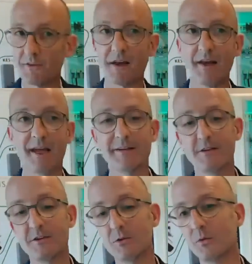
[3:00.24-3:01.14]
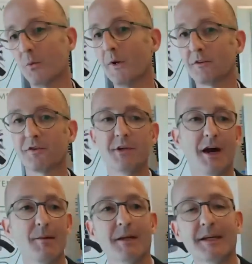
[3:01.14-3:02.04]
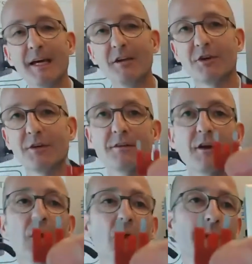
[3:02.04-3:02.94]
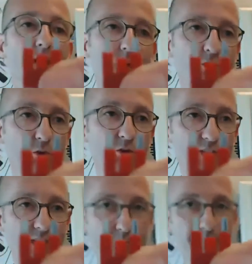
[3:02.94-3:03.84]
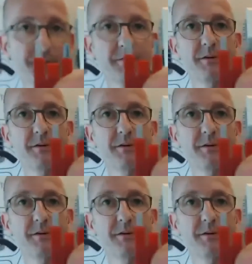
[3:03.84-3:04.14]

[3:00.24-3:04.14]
on the length that you wish for your application. We can also skip